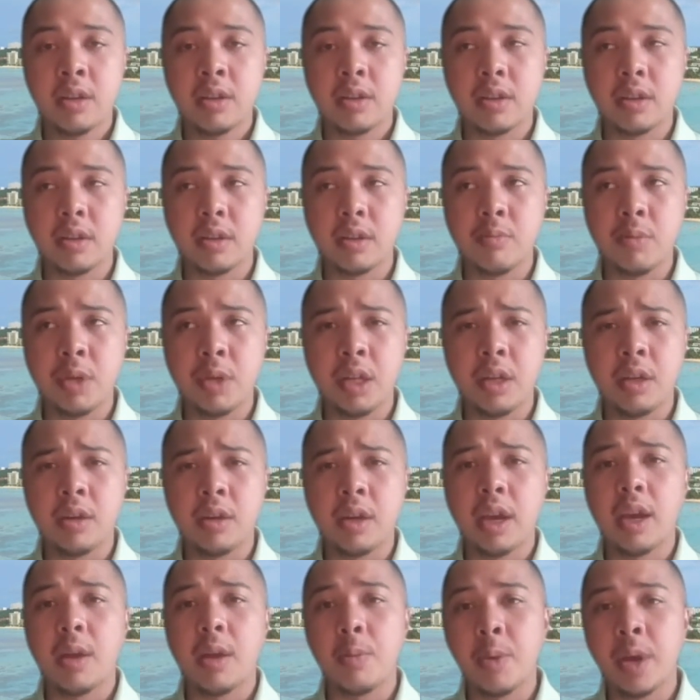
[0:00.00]
meaning
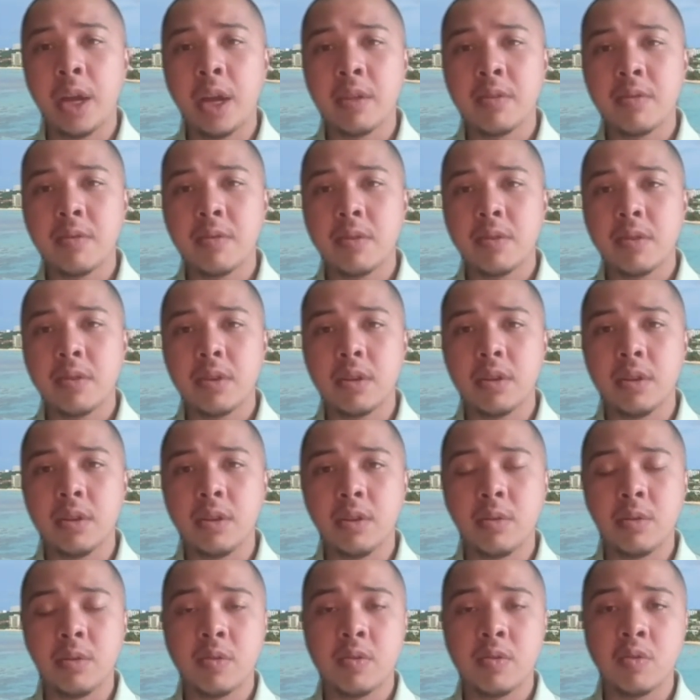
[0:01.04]
advanced
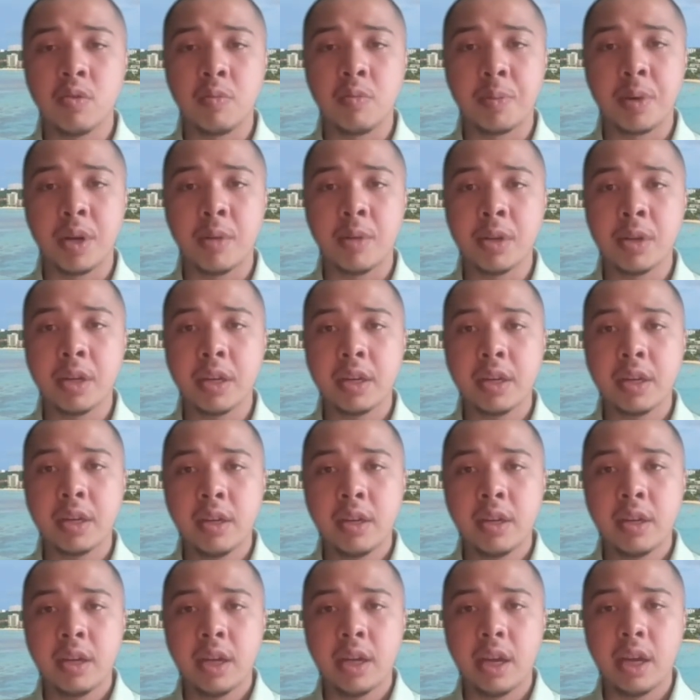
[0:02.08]
notice to the public
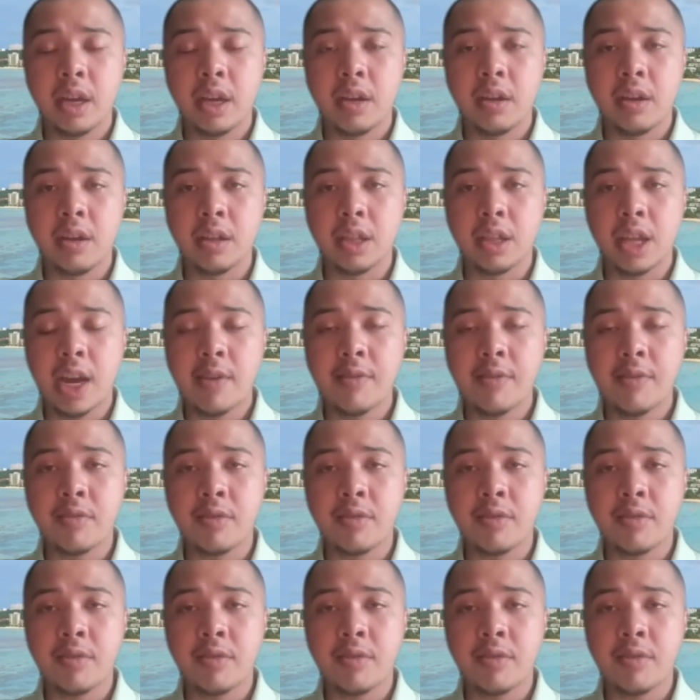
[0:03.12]
and live